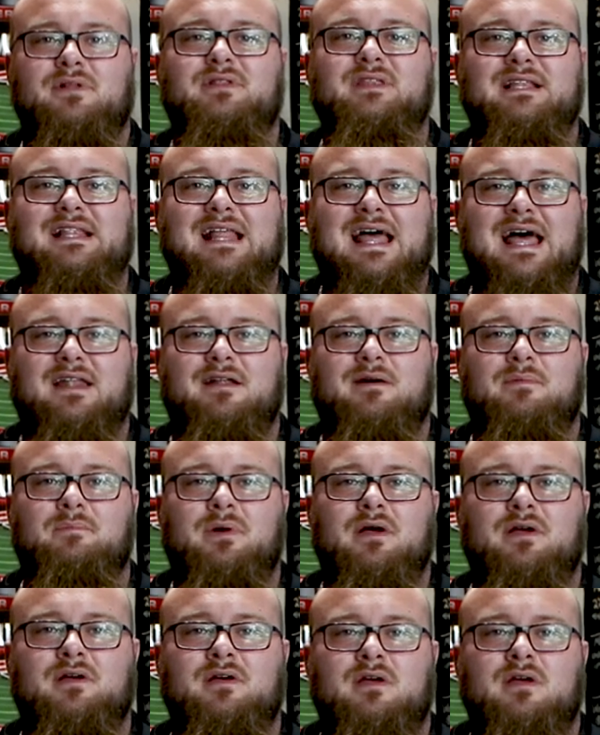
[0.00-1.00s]
building that
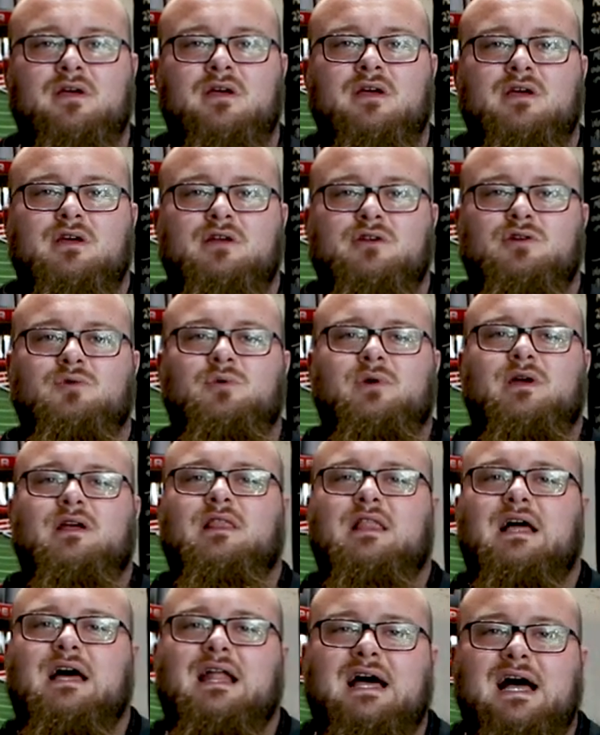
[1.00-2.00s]
up, doing
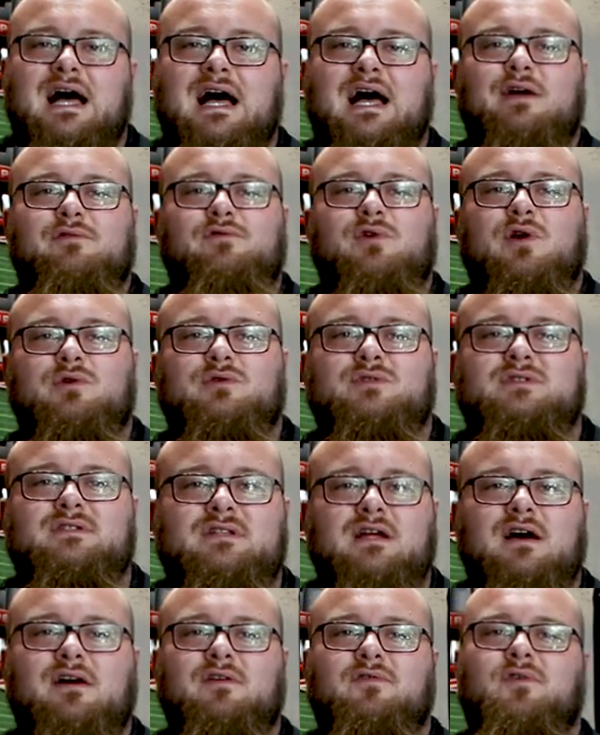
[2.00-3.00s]
a lot of high row
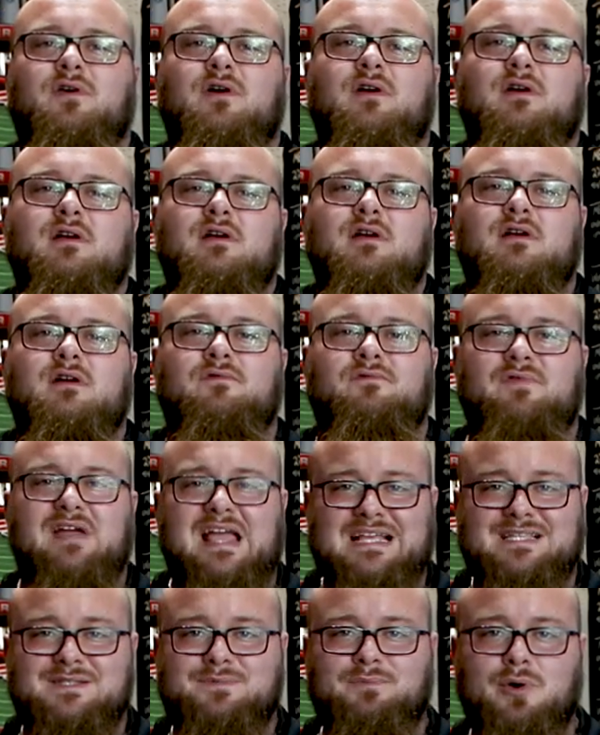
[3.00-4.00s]
stuff,
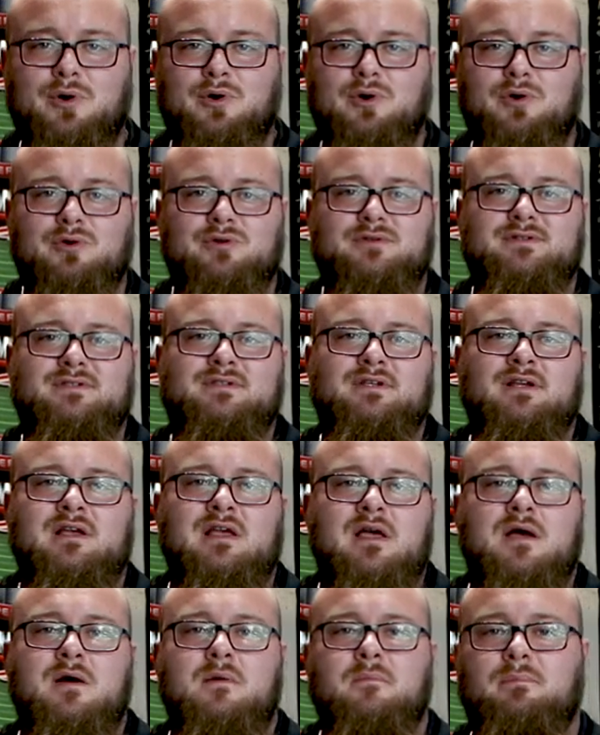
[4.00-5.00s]
face pulls,
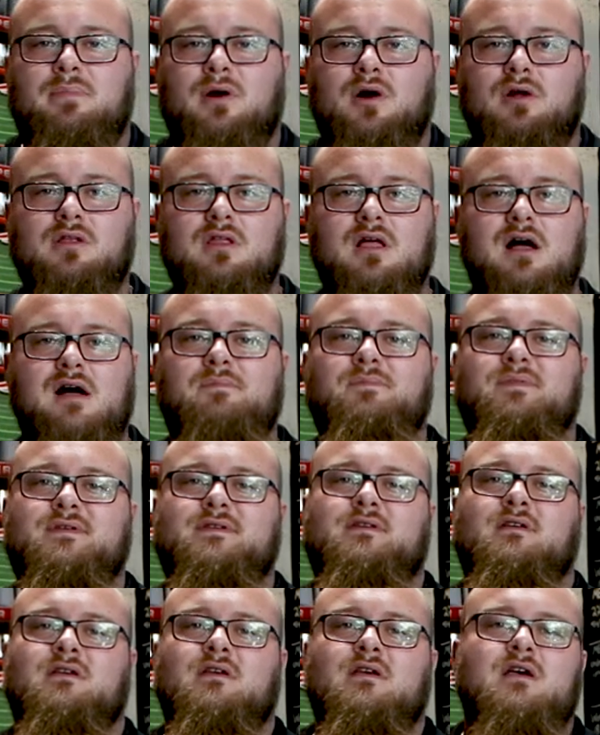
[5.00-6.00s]

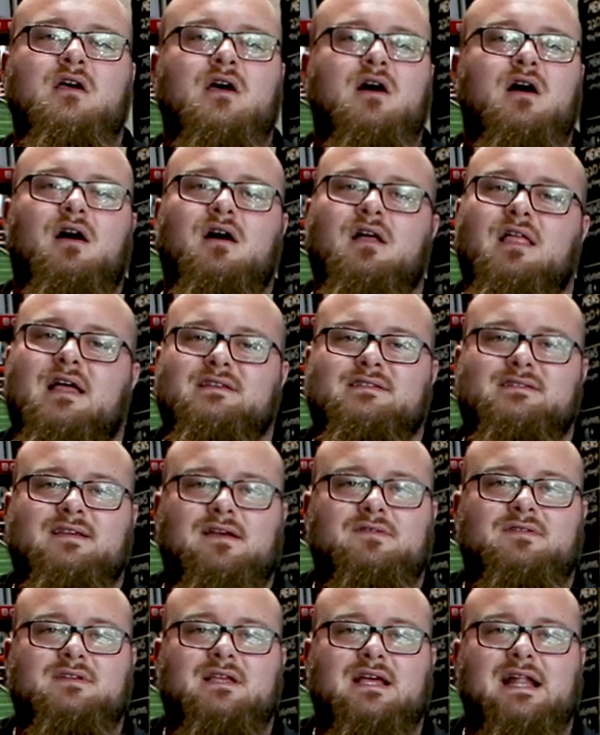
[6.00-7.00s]
pull-ups, all that
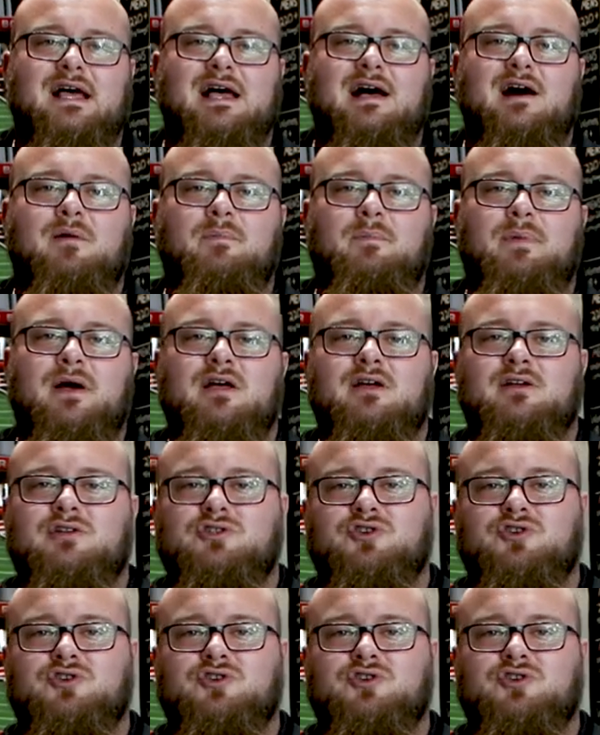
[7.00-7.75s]
stuff's going to help.